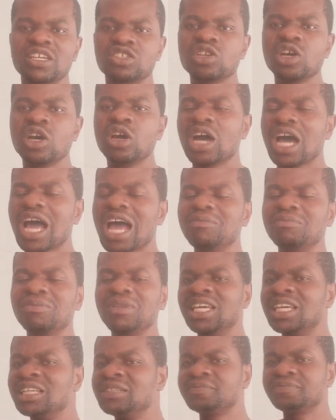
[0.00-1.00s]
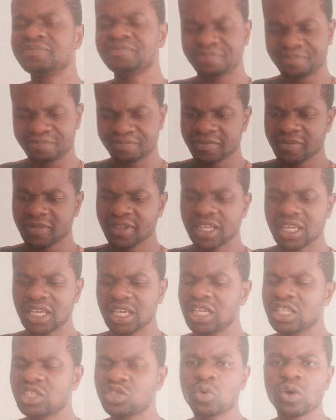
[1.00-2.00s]
So, I mean,
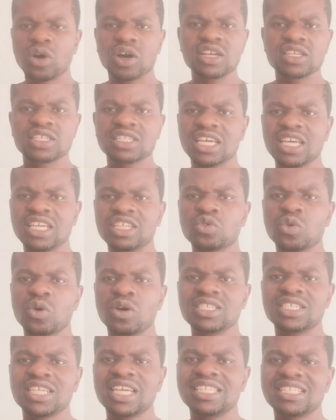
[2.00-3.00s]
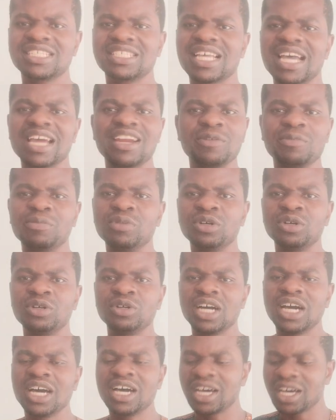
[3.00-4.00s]
it was a
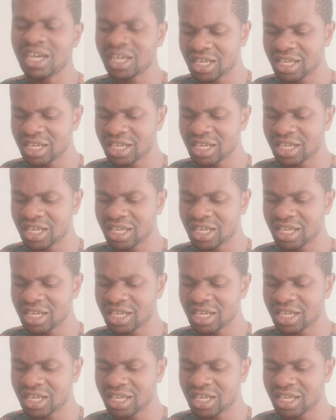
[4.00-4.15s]
terrible